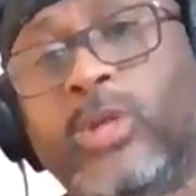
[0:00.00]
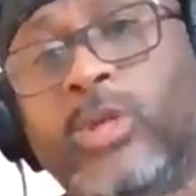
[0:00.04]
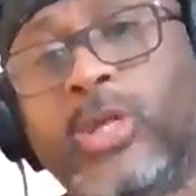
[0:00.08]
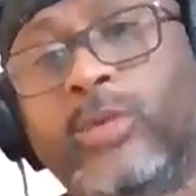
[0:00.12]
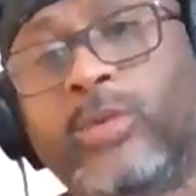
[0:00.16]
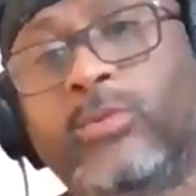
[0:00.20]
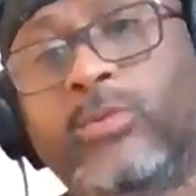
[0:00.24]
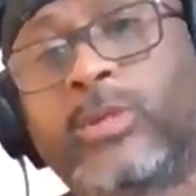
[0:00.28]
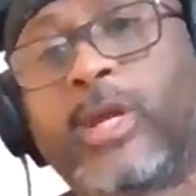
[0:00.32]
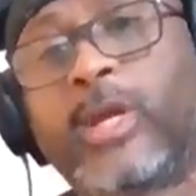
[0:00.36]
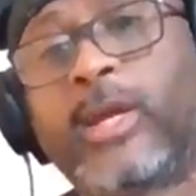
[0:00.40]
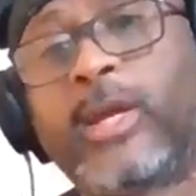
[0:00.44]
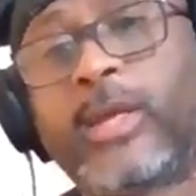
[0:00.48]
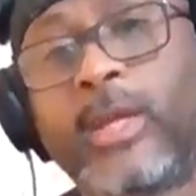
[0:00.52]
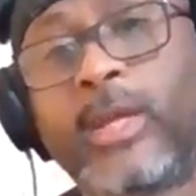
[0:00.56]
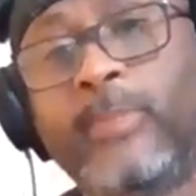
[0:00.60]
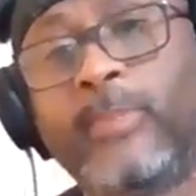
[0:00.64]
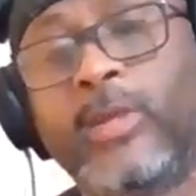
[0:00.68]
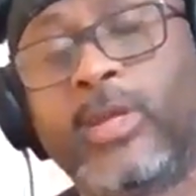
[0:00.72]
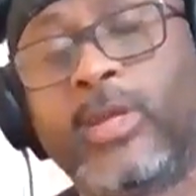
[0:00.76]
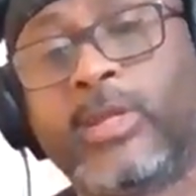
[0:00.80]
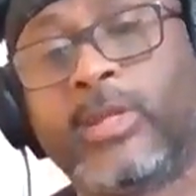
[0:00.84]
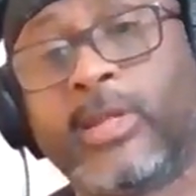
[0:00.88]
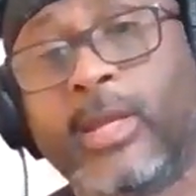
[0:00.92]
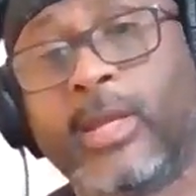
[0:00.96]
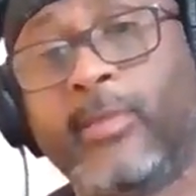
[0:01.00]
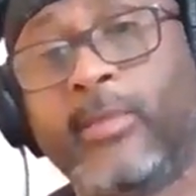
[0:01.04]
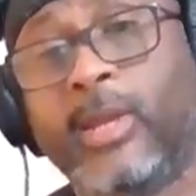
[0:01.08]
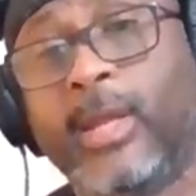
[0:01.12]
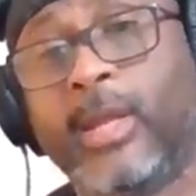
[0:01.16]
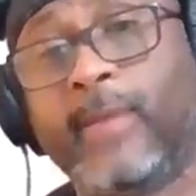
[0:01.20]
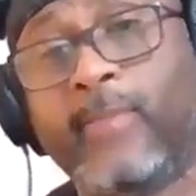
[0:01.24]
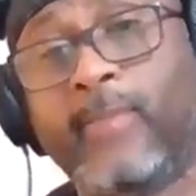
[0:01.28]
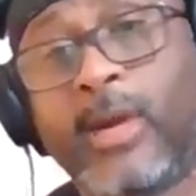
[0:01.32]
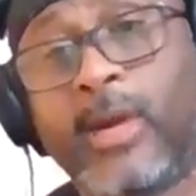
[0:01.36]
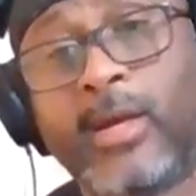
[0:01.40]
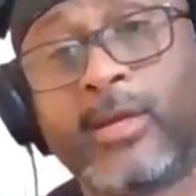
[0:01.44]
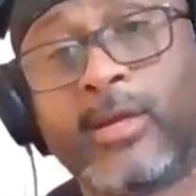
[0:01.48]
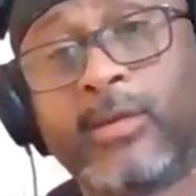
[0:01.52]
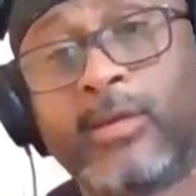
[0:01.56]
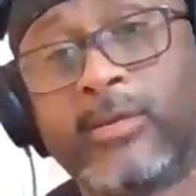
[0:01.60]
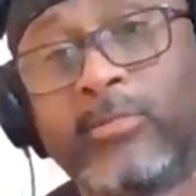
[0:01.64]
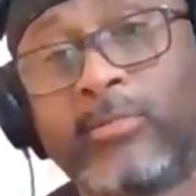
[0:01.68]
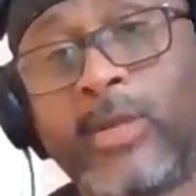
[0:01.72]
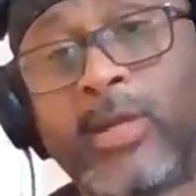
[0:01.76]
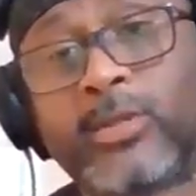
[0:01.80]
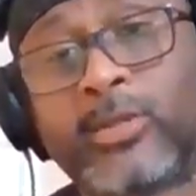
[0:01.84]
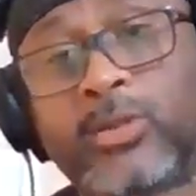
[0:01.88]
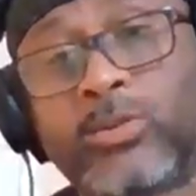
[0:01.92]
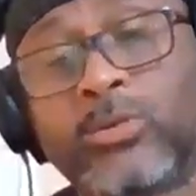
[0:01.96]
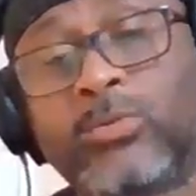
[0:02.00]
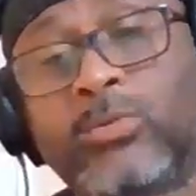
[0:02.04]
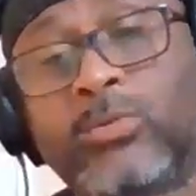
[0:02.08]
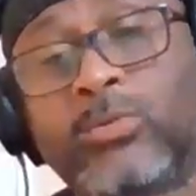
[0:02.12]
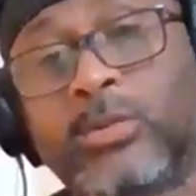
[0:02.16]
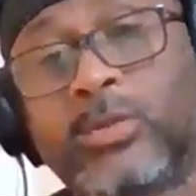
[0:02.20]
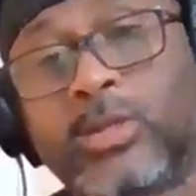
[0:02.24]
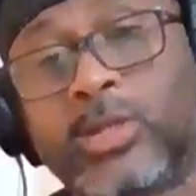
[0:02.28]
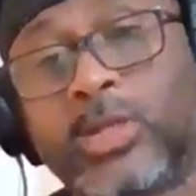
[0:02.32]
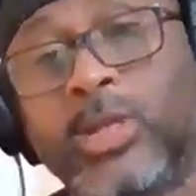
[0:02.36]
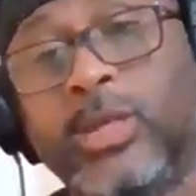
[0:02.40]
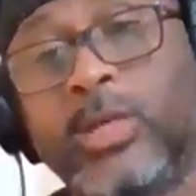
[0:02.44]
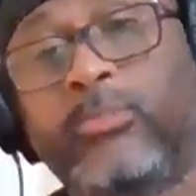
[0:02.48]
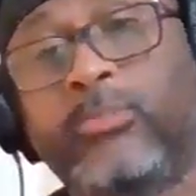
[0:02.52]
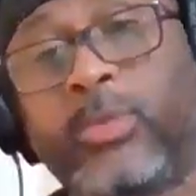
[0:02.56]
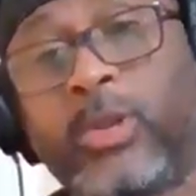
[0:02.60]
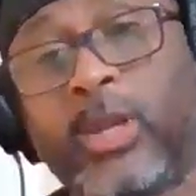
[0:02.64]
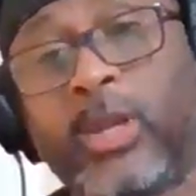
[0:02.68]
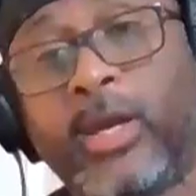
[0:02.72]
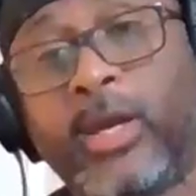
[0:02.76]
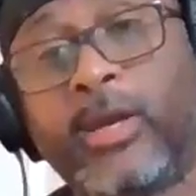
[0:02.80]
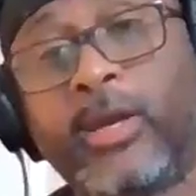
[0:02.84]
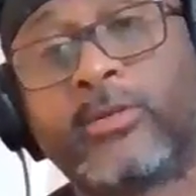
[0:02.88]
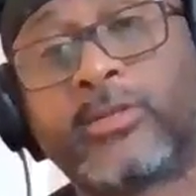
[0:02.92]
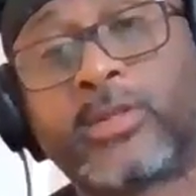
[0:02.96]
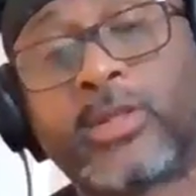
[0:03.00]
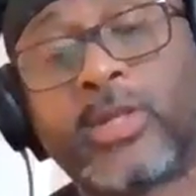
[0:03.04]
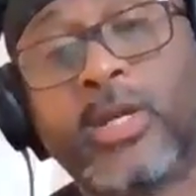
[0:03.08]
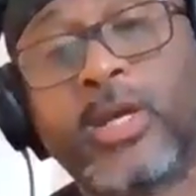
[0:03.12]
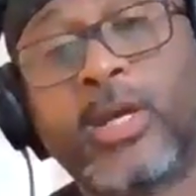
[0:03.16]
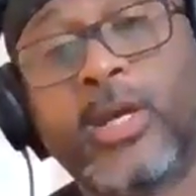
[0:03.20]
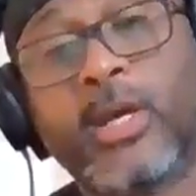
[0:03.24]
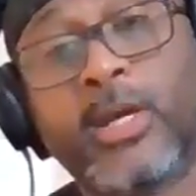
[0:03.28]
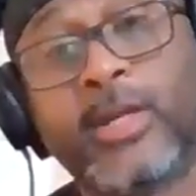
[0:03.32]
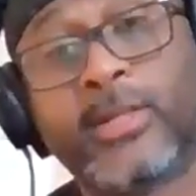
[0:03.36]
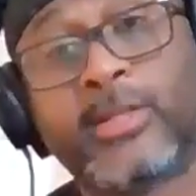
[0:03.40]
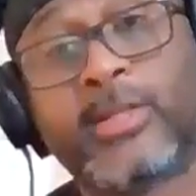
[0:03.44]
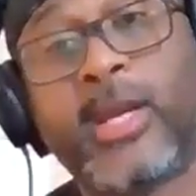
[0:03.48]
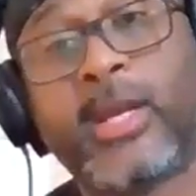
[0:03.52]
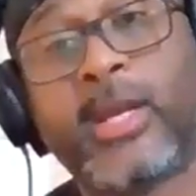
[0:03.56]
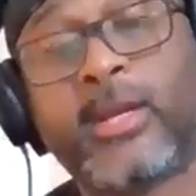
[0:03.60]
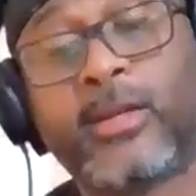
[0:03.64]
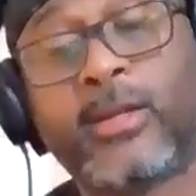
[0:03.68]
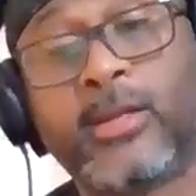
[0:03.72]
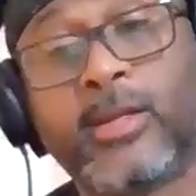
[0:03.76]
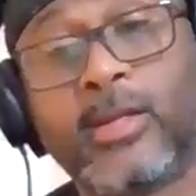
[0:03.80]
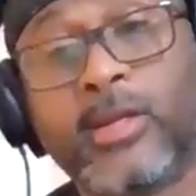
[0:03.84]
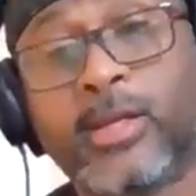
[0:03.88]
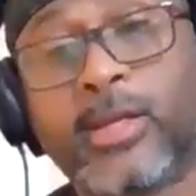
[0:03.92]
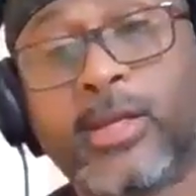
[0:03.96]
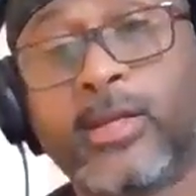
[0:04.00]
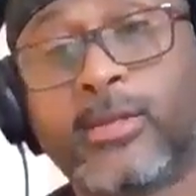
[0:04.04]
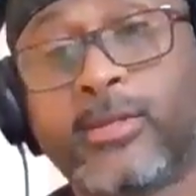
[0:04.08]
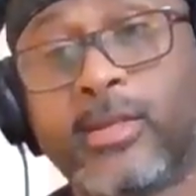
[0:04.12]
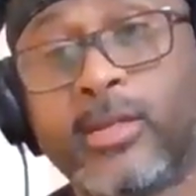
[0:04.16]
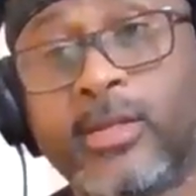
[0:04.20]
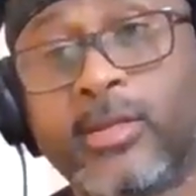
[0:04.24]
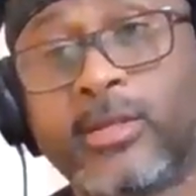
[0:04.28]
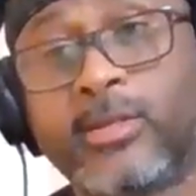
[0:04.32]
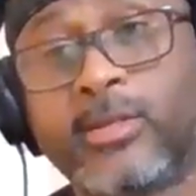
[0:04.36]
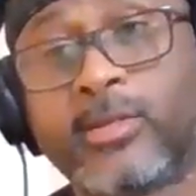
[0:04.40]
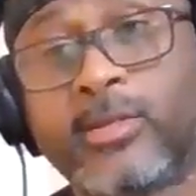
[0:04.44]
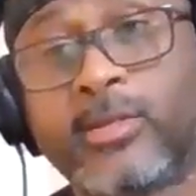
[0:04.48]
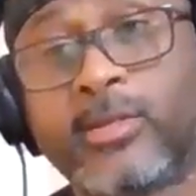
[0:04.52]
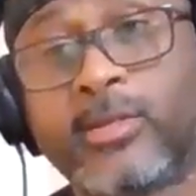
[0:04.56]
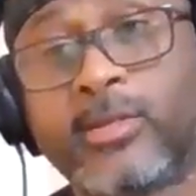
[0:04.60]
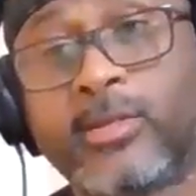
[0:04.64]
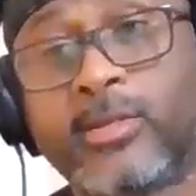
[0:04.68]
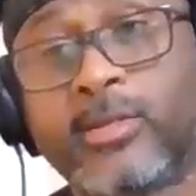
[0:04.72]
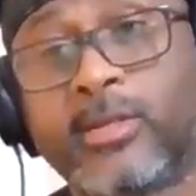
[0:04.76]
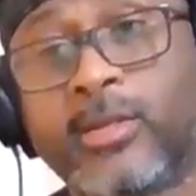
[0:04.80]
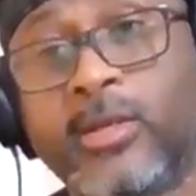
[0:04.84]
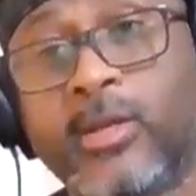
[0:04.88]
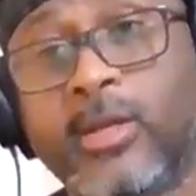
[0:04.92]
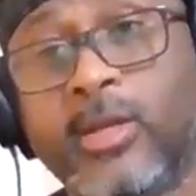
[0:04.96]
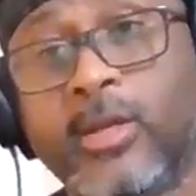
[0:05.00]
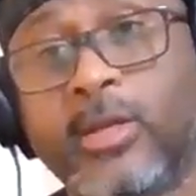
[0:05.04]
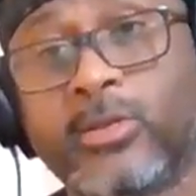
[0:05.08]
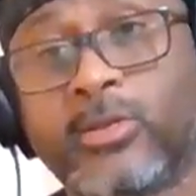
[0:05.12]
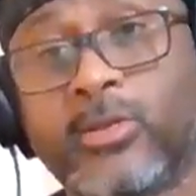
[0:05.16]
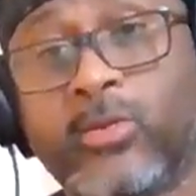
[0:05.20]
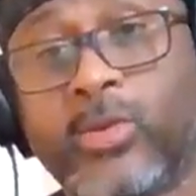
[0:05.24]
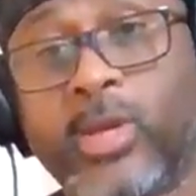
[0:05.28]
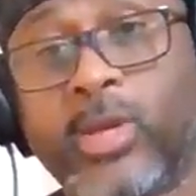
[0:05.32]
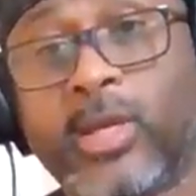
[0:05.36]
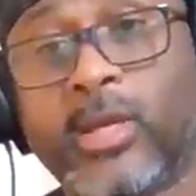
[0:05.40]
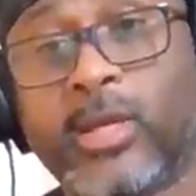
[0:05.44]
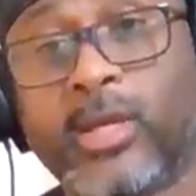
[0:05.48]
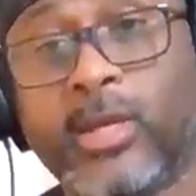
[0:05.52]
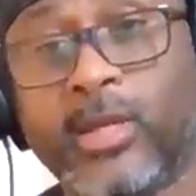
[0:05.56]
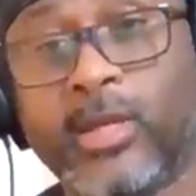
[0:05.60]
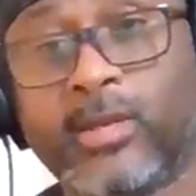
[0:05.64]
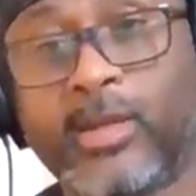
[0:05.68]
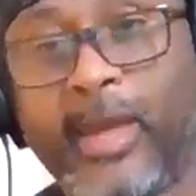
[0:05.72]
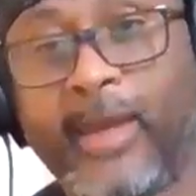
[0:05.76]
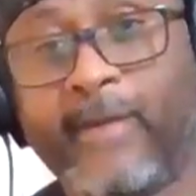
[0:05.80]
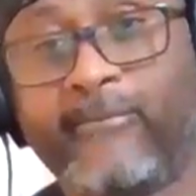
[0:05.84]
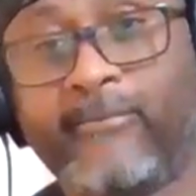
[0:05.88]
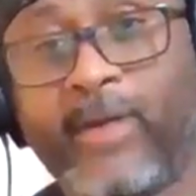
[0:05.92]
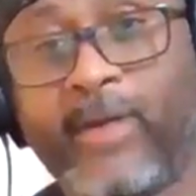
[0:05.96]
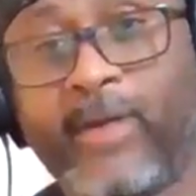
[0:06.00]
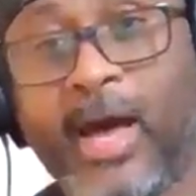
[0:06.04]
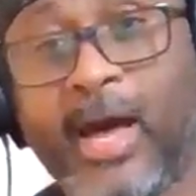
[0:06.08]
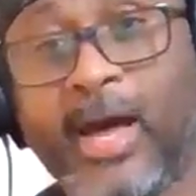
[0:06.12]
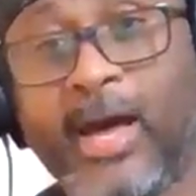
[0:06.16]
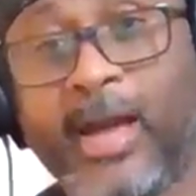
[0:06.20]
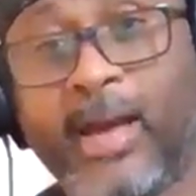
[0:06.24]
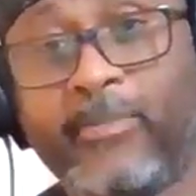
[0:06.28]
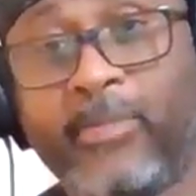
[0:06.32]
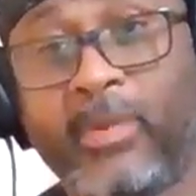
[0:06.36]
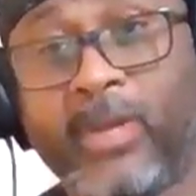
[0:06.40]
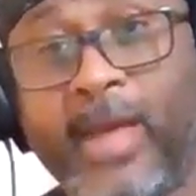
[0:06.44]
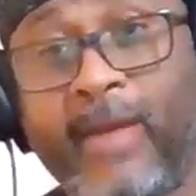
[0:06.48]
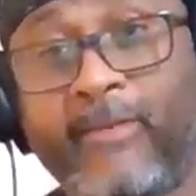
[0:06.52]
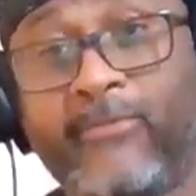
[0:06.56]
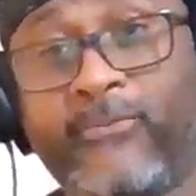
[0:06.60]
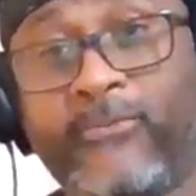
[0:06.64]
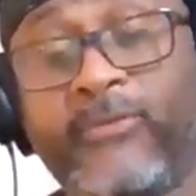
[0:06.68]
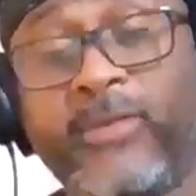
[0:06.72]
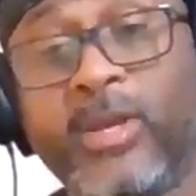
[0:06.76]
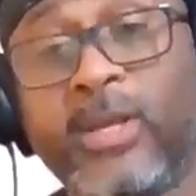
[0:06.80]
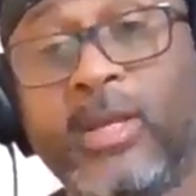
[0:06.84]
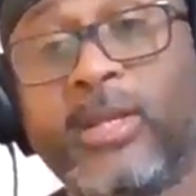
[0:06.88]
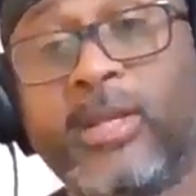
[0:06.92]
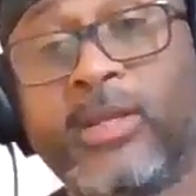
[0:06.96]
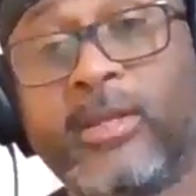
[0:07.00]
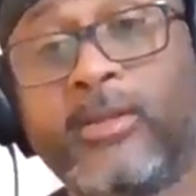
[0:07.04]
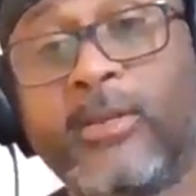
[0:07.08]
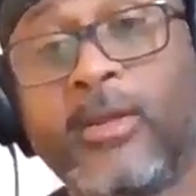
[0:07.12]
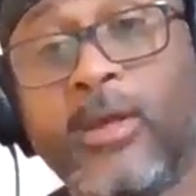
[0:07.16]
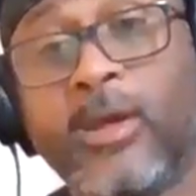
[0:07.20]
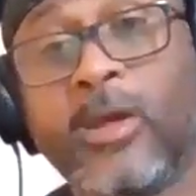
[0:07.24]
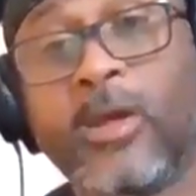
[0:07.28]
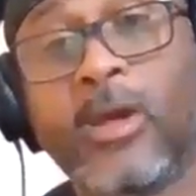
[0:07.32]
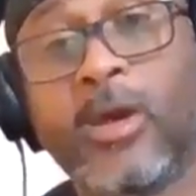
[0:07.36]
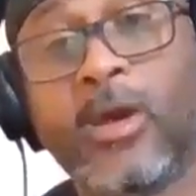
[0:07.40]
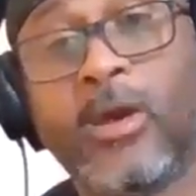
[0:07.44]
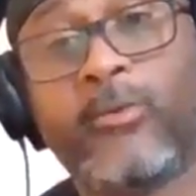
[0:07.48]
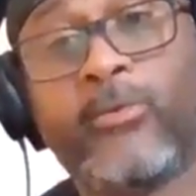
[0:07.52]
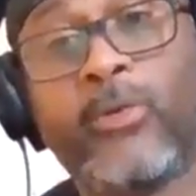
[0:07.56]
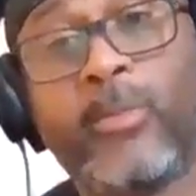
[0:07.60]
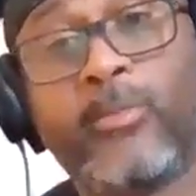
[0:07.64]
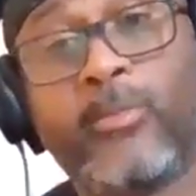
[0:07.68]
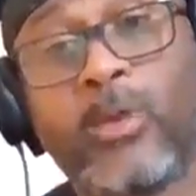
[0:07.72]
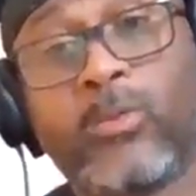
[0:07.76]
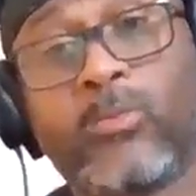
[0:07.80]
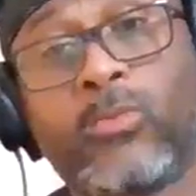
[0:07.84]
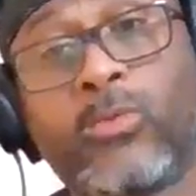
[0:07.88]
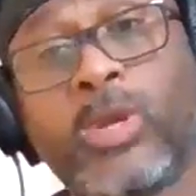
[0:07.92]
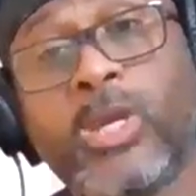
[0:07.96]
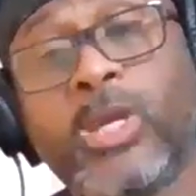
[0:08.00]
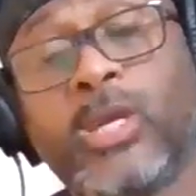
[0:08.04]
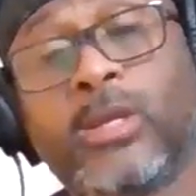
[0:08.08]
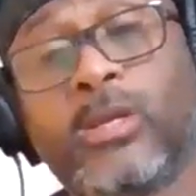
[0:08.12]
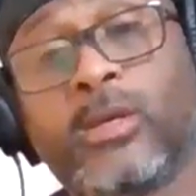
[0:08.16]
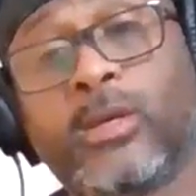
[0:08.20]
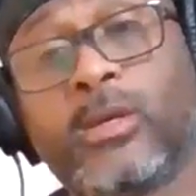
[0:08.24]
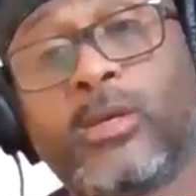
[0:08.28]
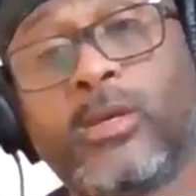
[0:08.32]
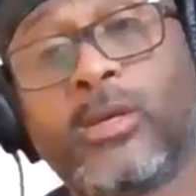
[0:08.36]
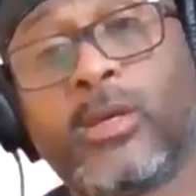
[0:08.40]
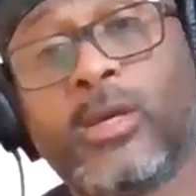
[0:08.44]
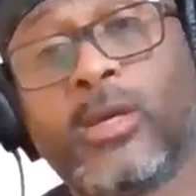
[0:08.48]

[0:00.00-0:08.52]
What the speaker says: He was like, let me let my two key players take a look at this, so they can get that vibe and that feeling from the arena.